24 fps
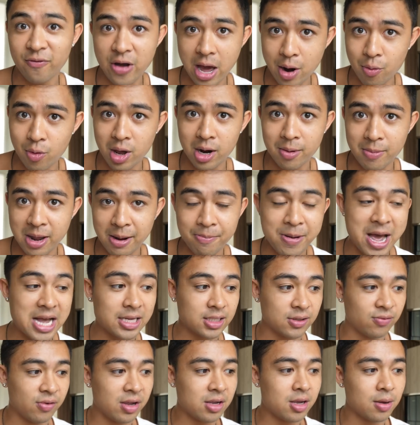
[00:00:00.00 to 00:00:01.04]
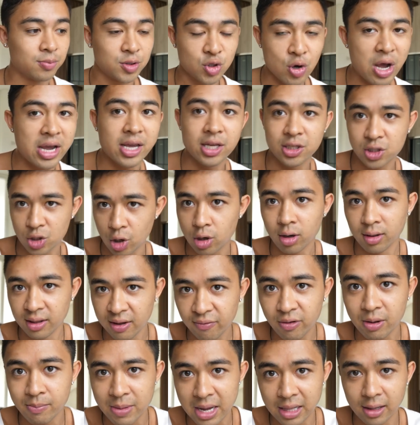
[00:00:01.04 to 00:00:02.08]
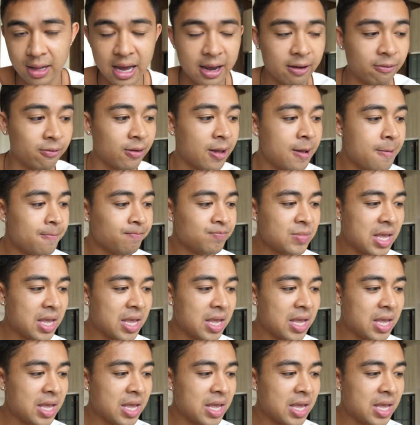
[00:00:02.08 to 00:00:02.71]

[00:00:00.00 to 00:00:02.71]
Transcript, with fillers: find a way to make passive income so I can start living my life.